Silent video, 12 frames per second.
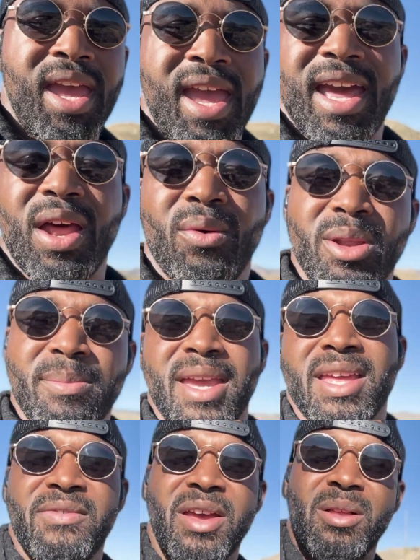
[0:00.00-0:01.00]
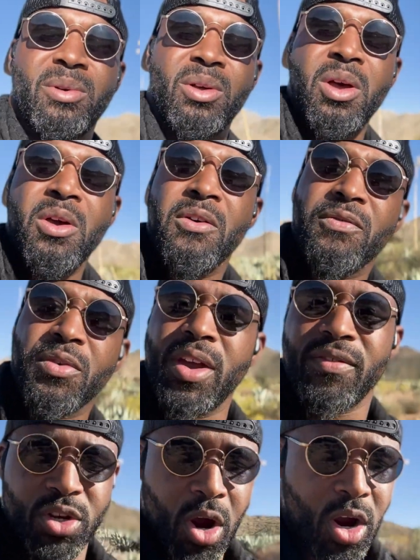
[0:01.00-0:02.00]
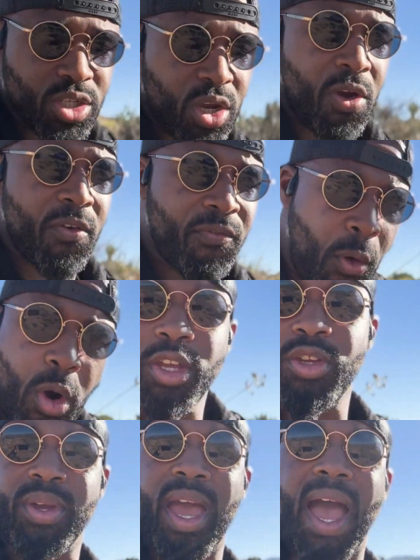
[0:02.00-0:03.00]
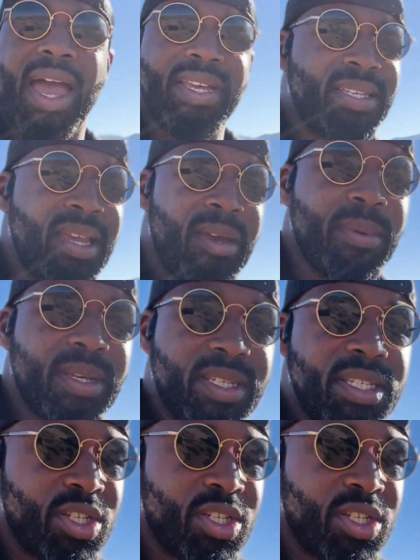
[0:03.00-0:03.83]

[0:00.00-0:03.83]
and I want to make it available free of charge for you guys because this is